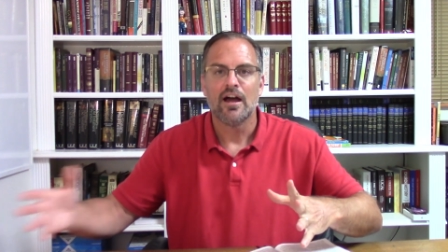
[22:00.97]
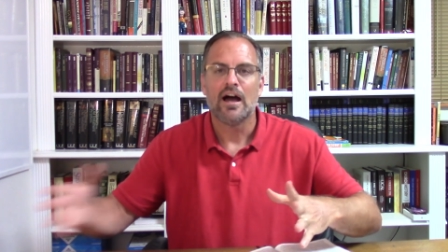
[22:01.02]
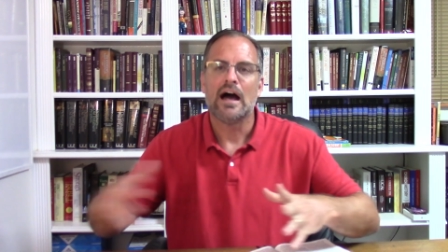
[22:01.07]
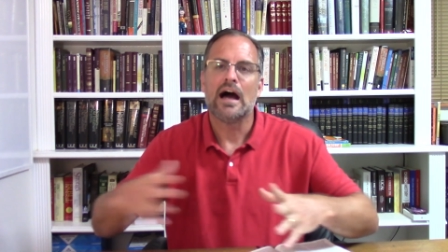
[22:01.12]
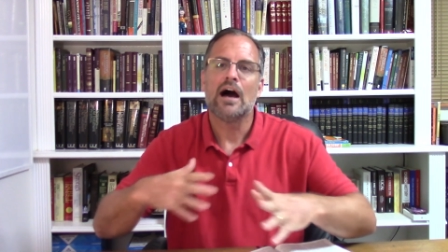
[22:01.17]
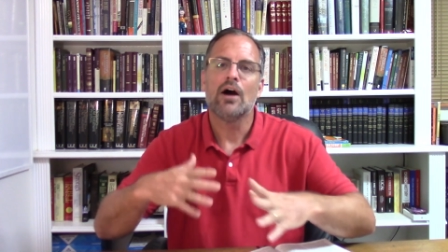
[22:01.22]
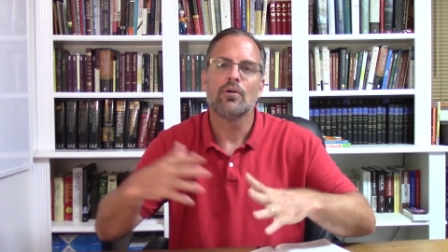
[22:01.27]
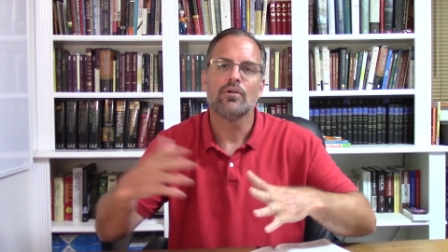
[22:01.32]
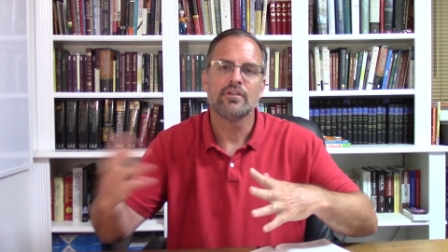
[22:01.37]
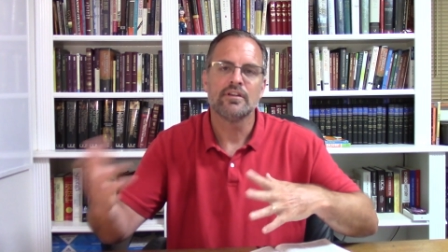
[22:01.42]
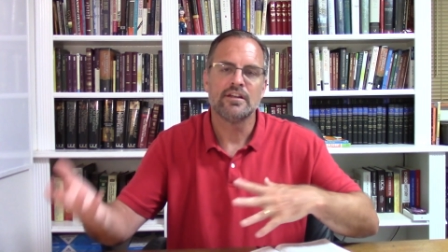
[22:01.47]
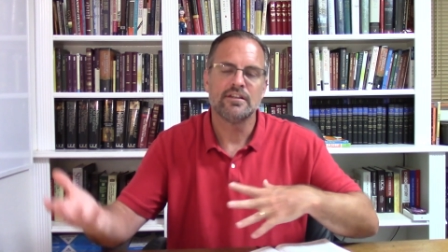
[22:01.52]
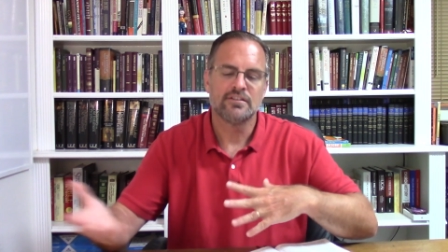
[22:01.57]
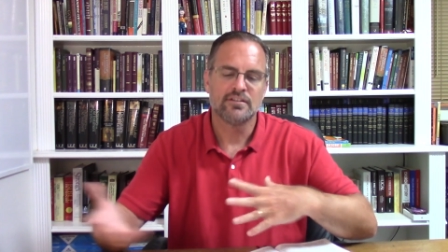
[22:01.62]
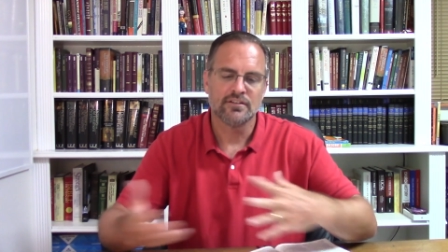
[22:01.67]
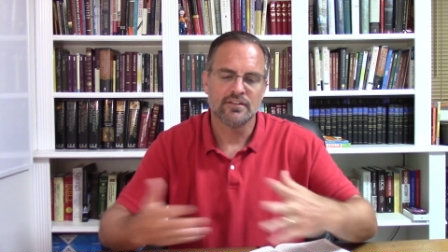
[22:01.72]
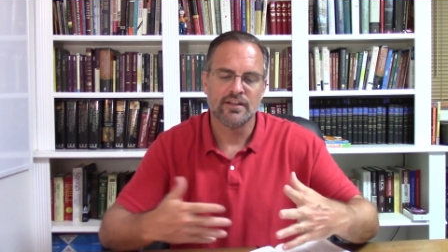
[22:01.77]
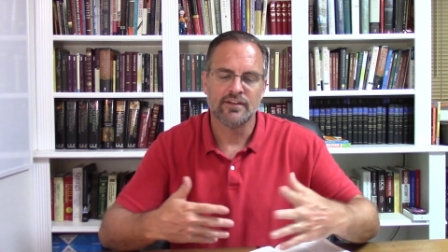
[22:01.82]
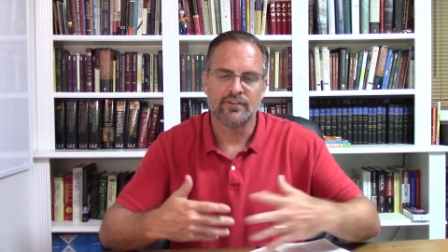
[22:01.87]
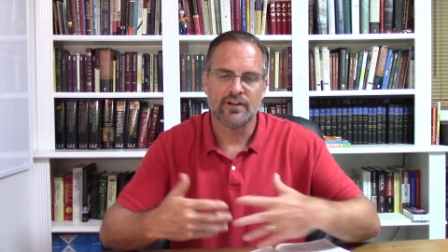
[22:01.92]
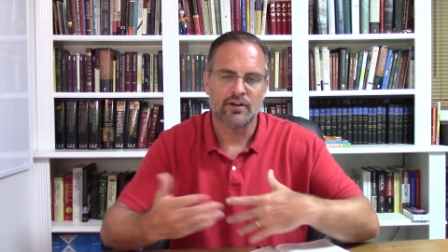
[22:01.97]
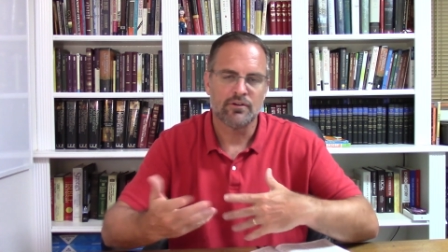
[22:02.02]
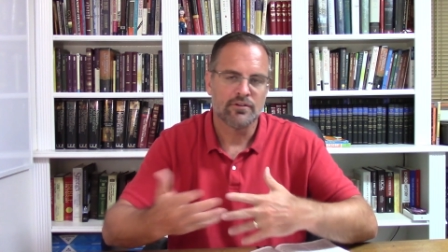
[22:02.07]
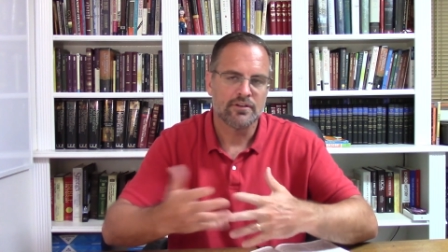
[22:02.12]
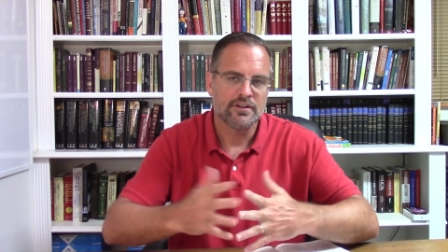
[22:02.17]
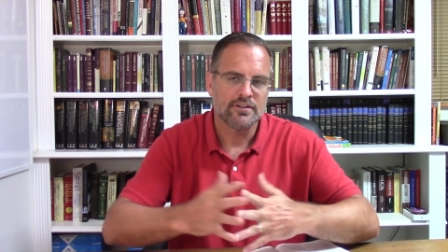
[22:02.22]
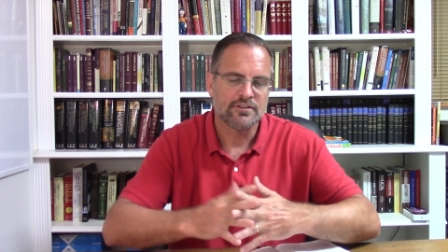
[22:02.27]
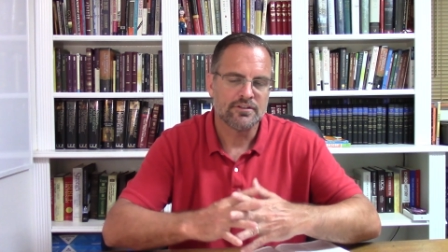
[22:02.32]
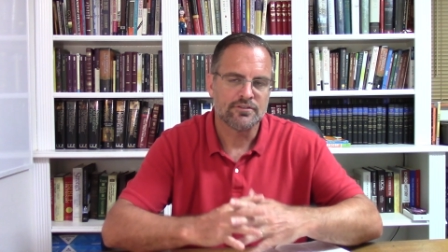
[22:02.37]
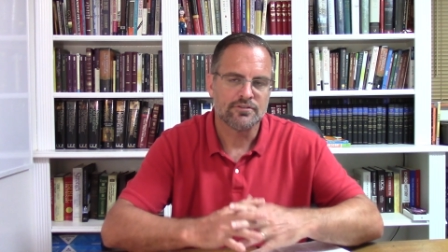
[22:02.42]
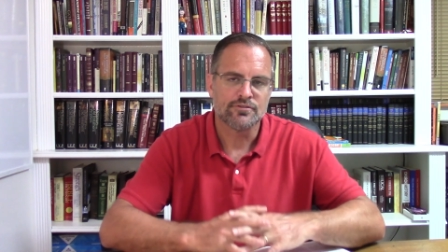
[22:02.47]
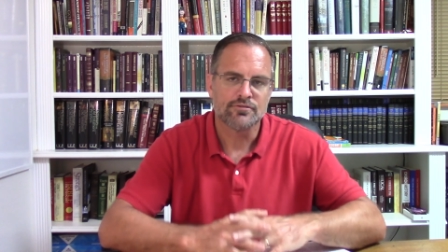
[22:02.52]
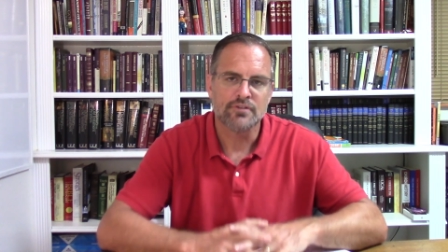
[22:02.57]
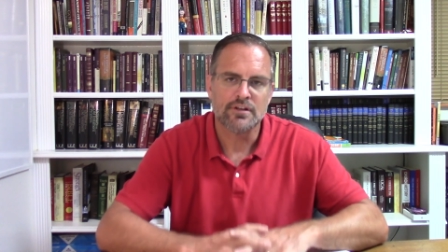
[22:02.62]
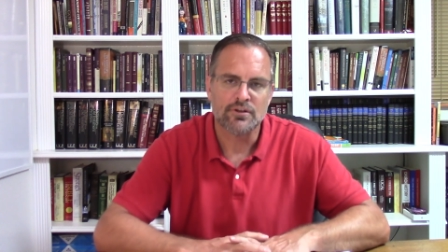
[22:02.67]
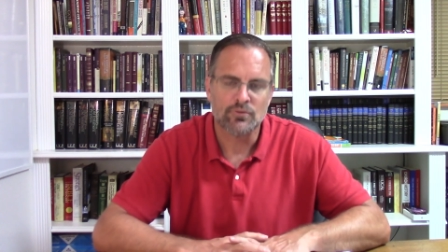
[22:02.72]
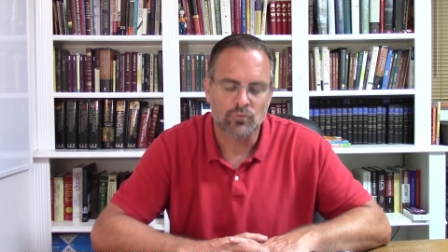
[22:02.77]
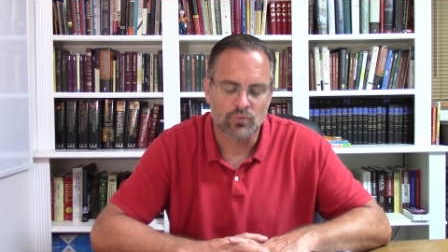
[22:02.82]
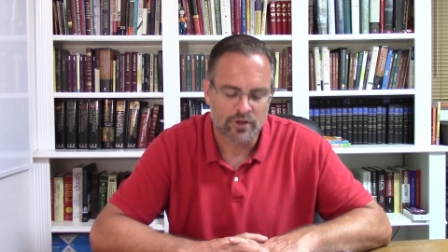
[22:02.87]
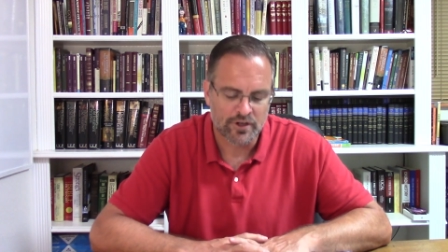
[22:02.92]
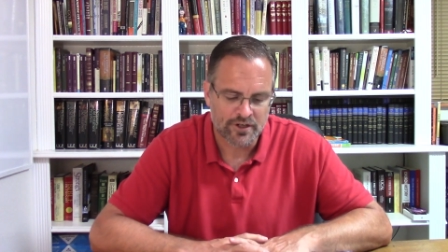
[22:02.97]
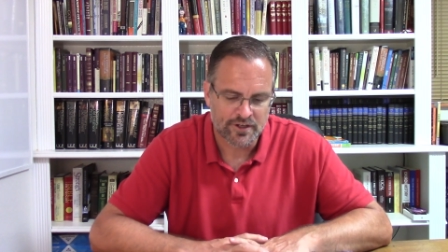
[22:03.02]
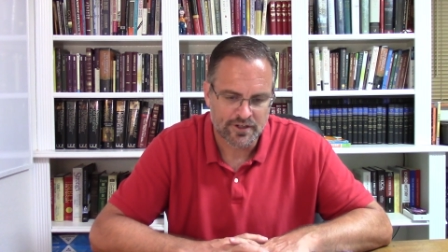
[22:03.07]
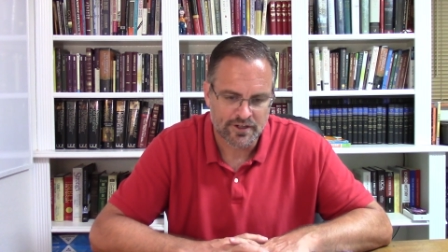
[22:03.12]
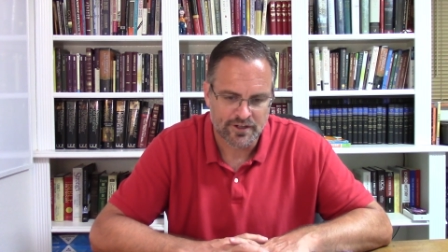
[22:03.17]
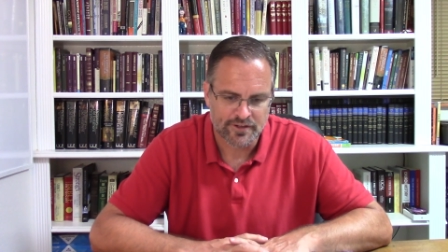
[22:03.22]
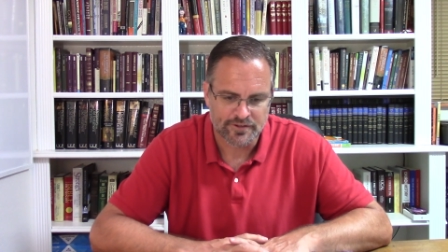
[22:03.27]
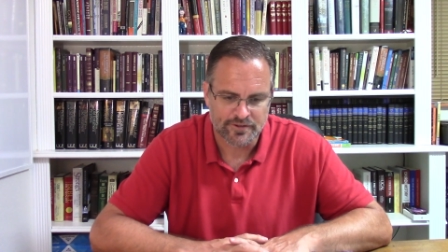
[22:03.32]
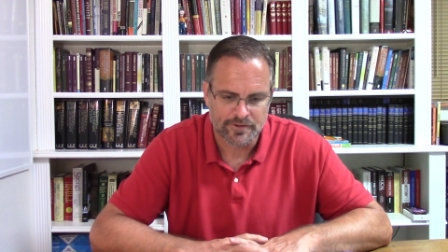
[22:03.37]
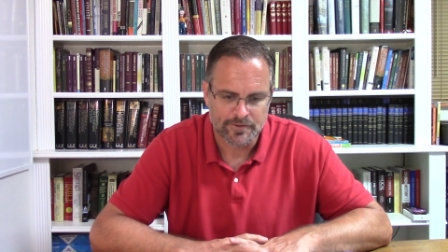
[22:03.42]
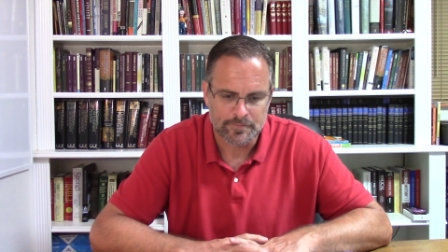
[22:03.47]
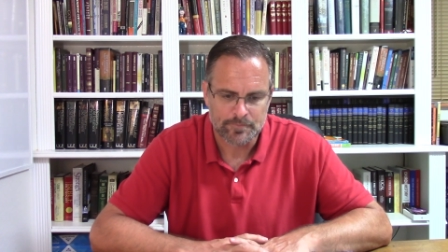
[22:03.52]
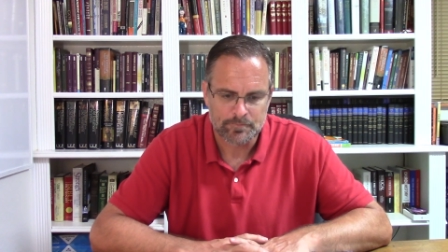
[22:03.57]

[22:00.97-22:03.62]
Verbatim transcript: How are they to live? How are they to treat one another?